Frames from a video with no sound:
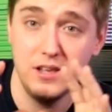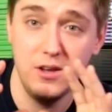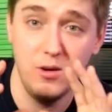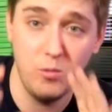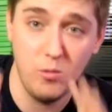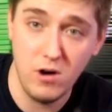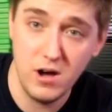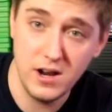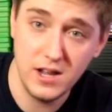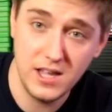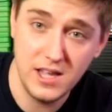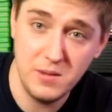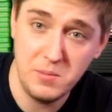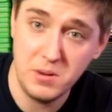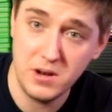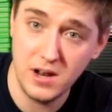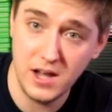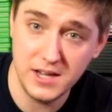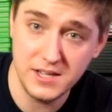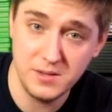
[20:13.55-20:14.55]
You want to keep
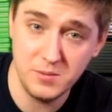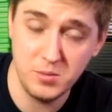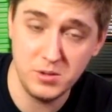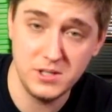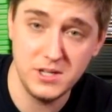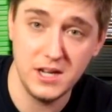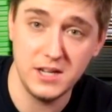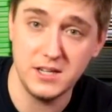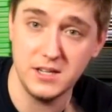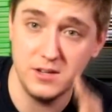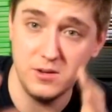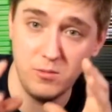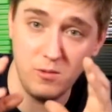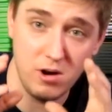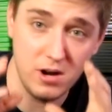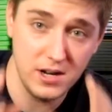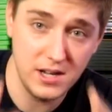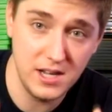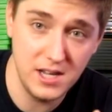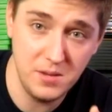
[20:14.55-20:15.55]
it nice and protected. You
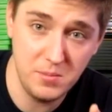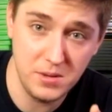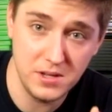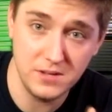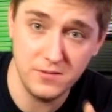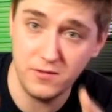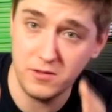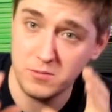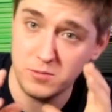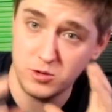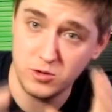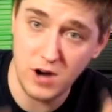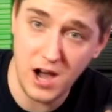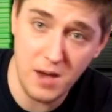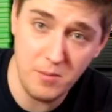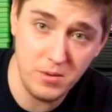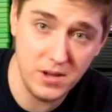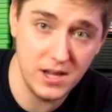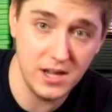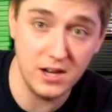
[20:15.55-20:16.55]
want to keep it from
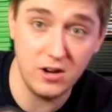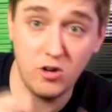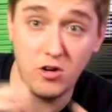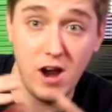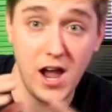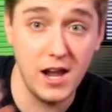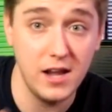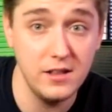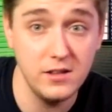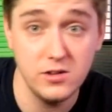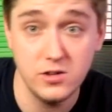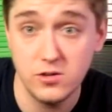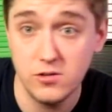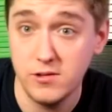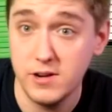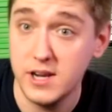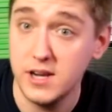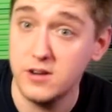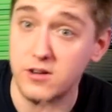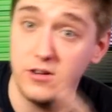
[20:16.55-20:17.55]
dropping and cracking the
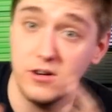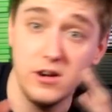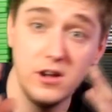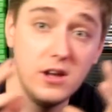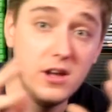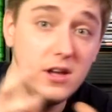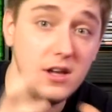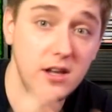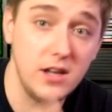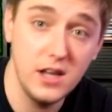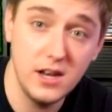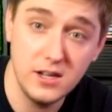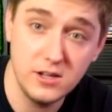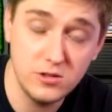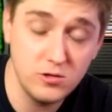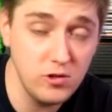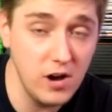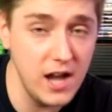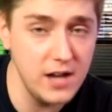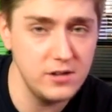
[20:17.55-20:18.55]
screen or getting
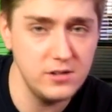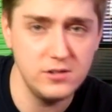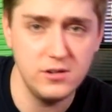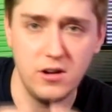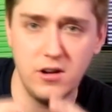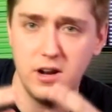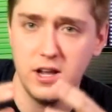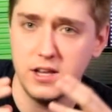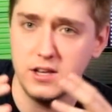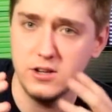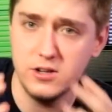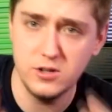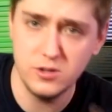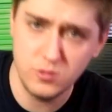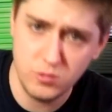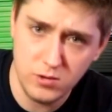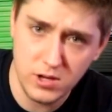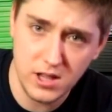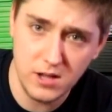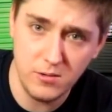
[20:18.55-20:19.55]
scratches on it, and you
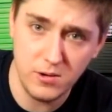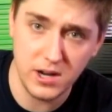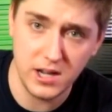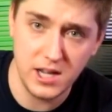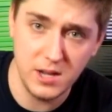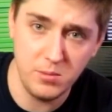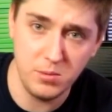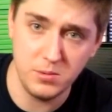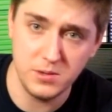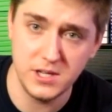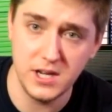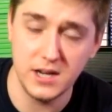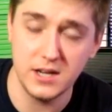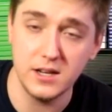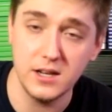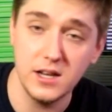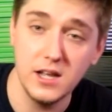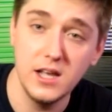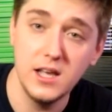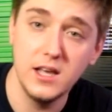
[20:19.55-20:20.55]
just really want to keep it
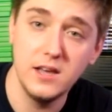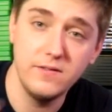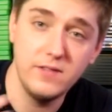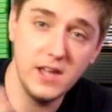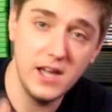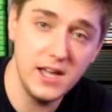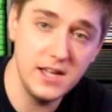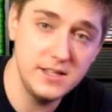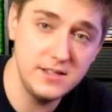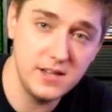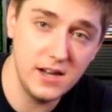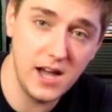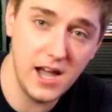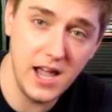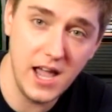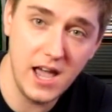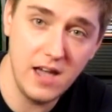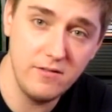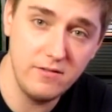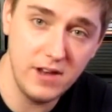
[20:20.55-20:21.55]
protected. The headset
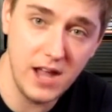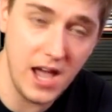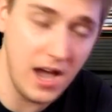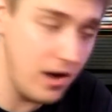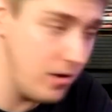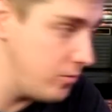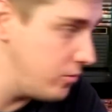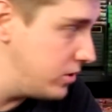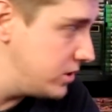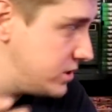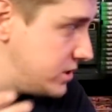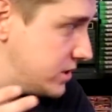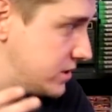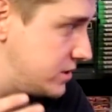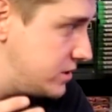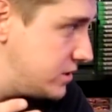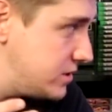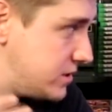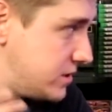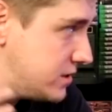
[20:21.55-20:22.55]
I have now, which
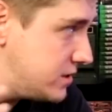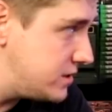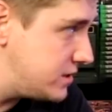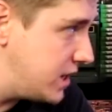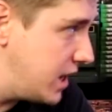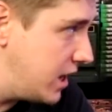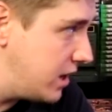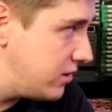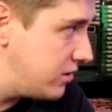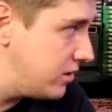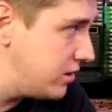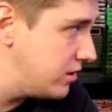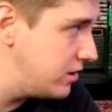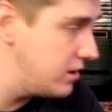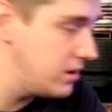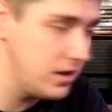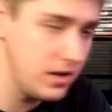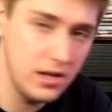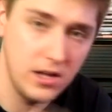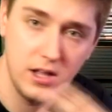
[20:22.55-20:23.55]
is just the
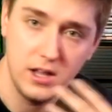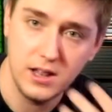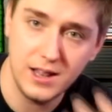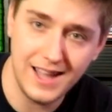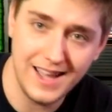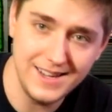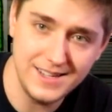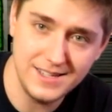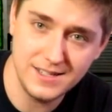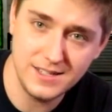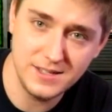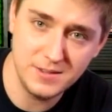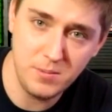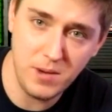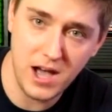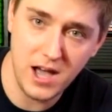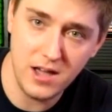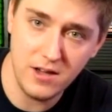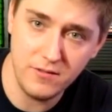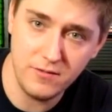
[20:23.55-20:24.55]
standard licensed
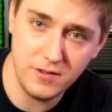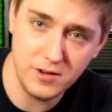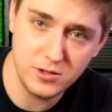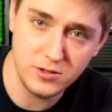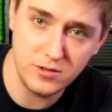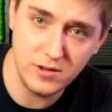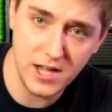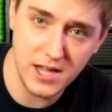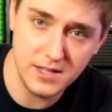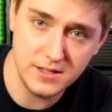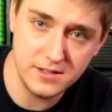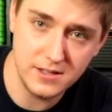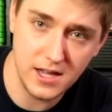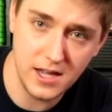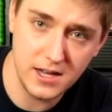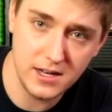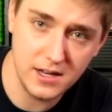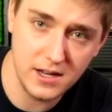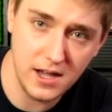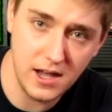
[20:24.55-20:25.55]
by official
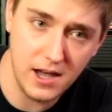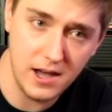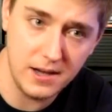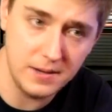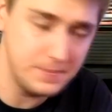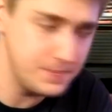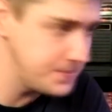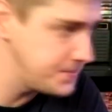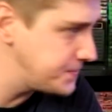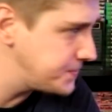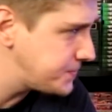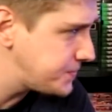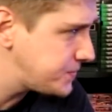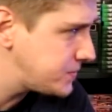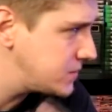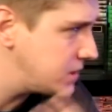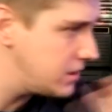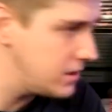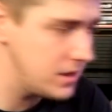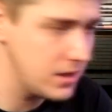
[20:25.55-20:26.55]
headset,
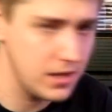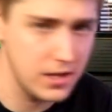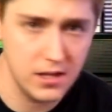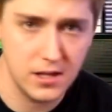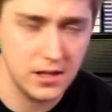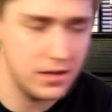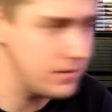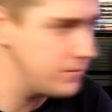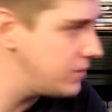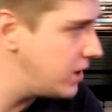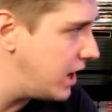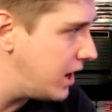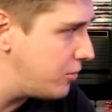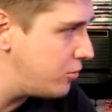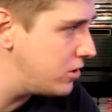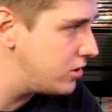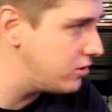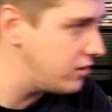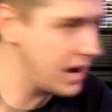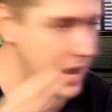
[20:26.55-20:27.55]
I
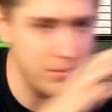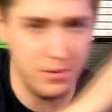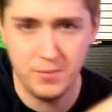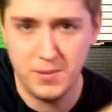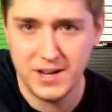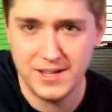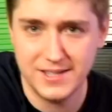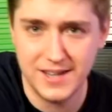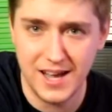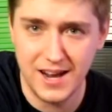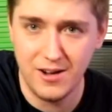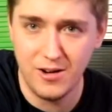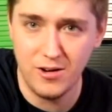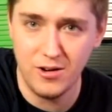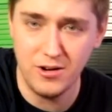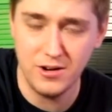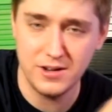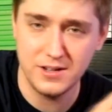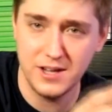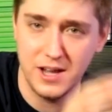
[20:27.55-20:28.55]
would grab it, but it's kind of all
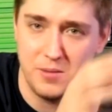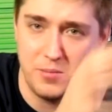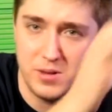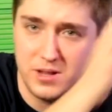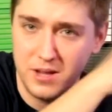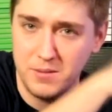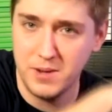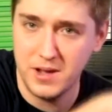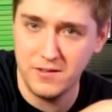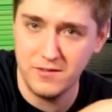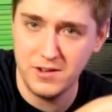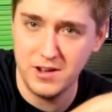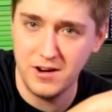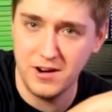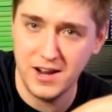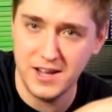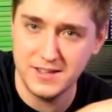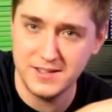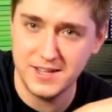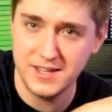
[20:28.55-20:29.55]
hooked up, and then my
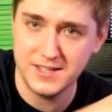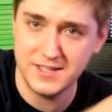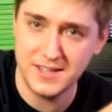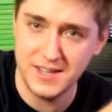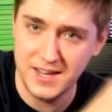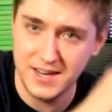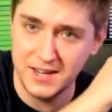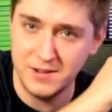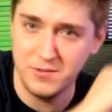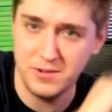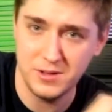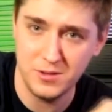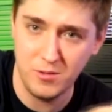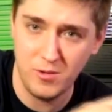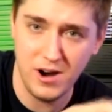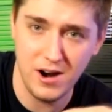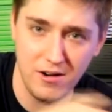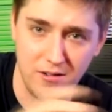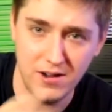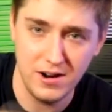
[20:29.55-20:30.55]
VR headset's in it with the
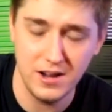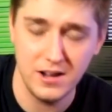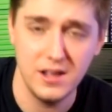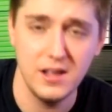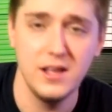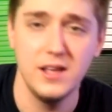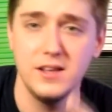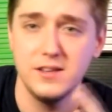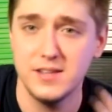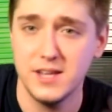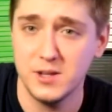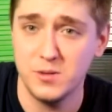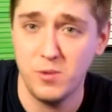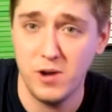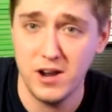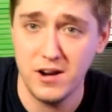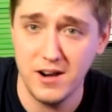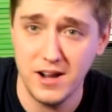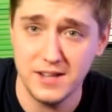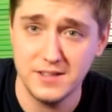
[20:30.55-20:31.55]
wire running, so that's
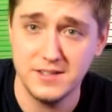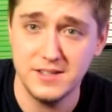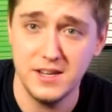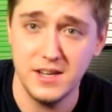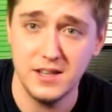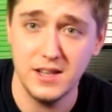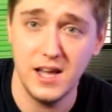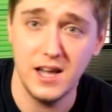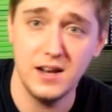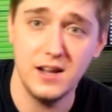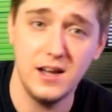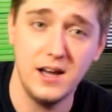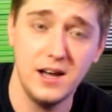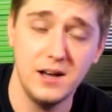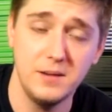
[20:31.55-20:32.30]
why you're not seeing that.